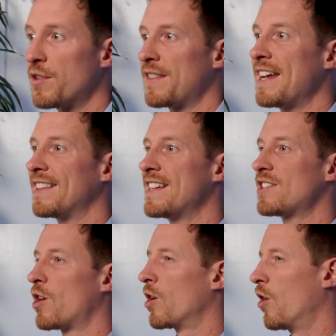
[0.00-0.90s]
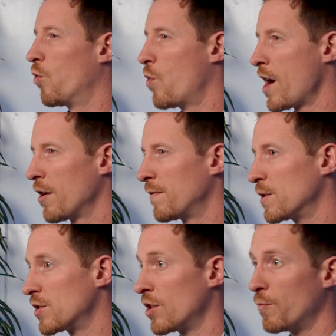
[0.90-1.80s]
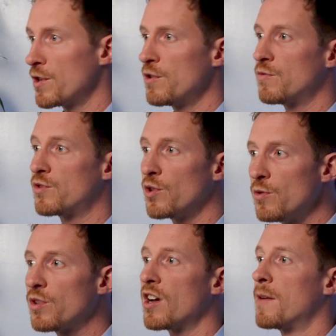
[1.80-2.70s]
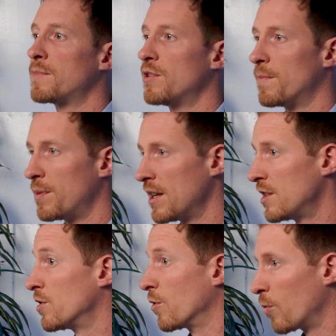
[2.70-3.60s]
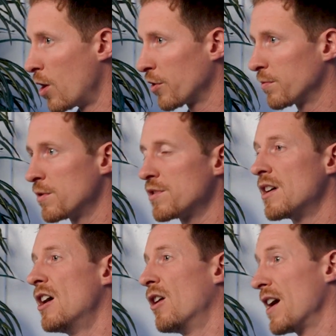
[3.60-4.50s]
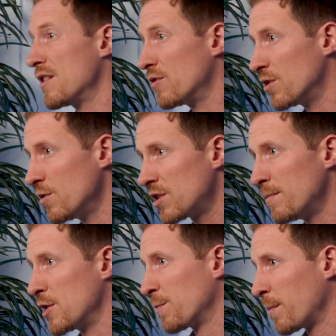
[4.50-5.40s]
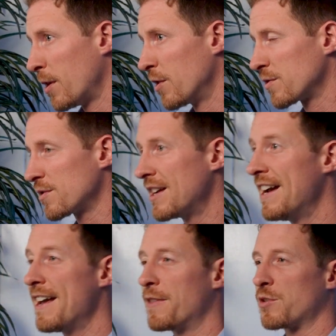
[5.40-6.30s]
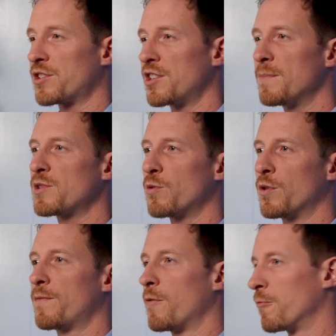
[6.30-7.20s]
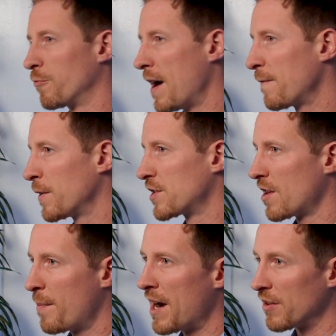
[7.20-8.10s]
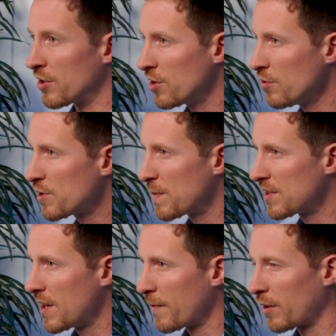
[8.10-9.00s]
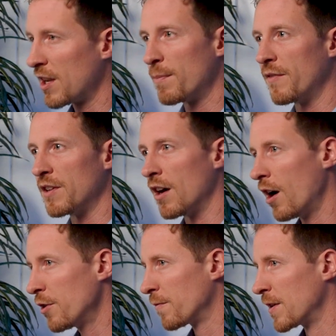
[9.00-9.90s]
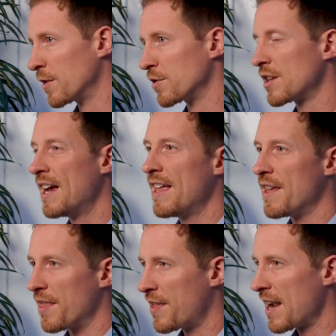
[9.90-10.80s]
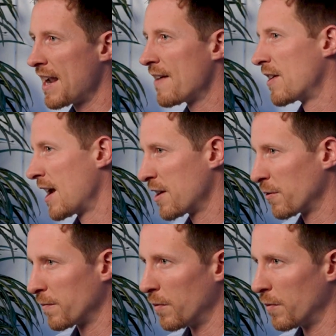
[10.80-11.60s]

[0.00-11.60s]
so that they at least are aware of you, so that when you do come to the bids or the walkthroughs and you do submit your proposals, there's some sort of reference about you specifically above the other vendors that they have an anchor